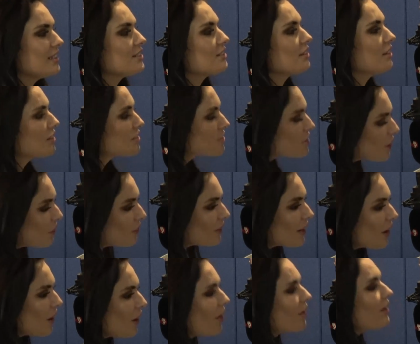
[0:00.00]
So lots
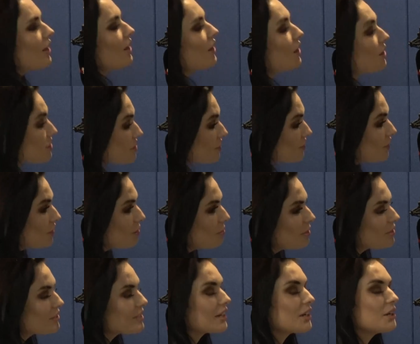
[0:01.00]
going on, lots of new
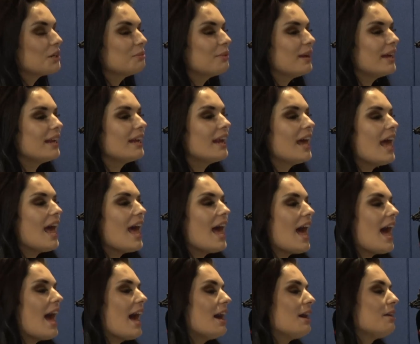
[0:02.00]
music coming
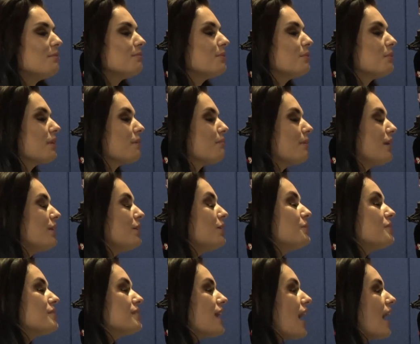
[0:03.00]
with my
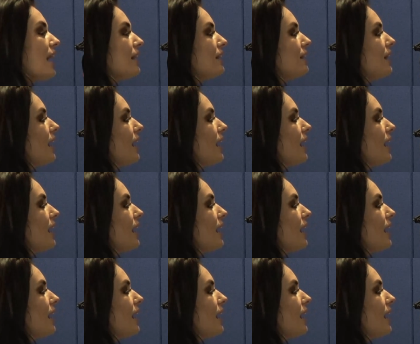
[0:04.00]
new style